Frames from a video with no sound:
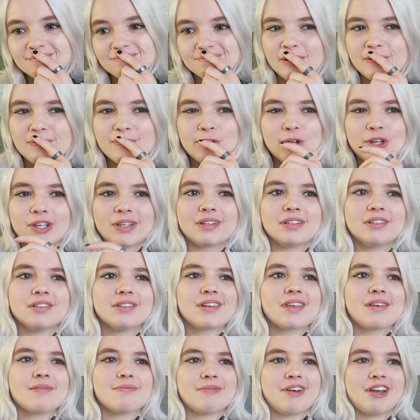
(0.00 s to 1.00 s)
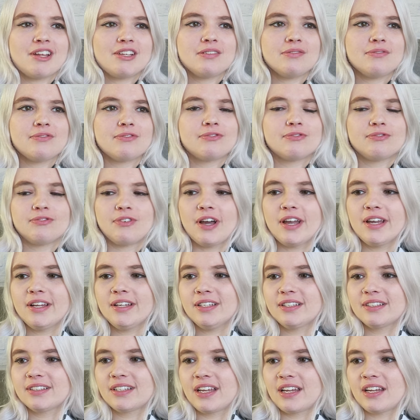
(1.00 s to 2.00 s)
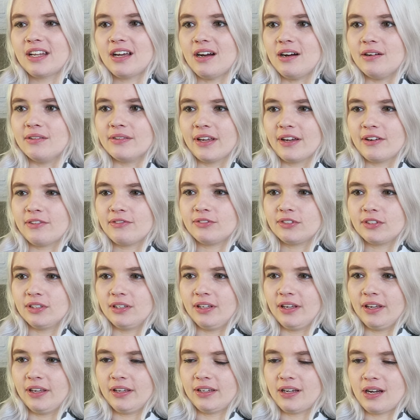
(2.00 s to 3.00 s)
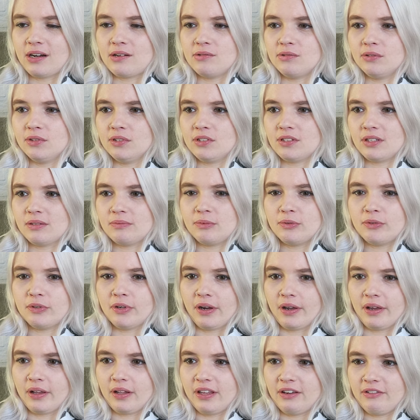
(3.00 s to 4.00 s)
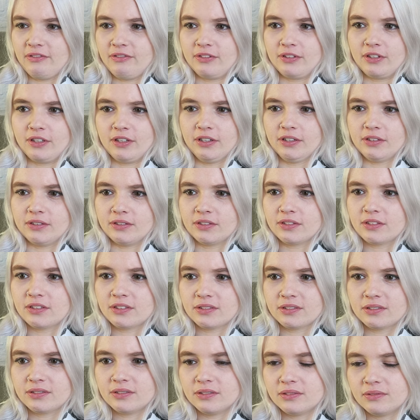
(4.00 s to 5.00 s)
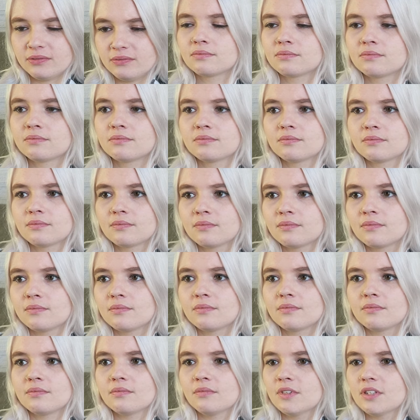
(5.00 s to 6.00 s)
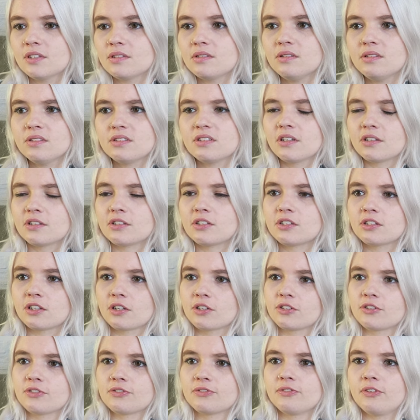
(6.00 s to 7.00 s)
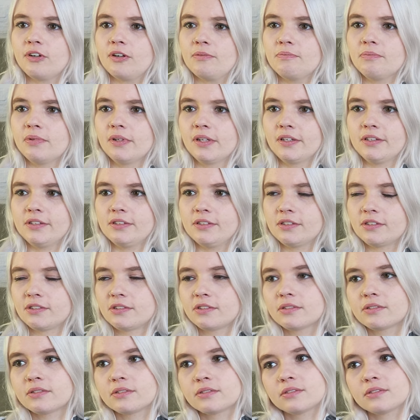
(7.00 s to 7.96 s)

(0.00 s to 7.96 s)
Oh my god, imagine finding that out after like, how old is that boy? 11 years. This looks like such a fun place.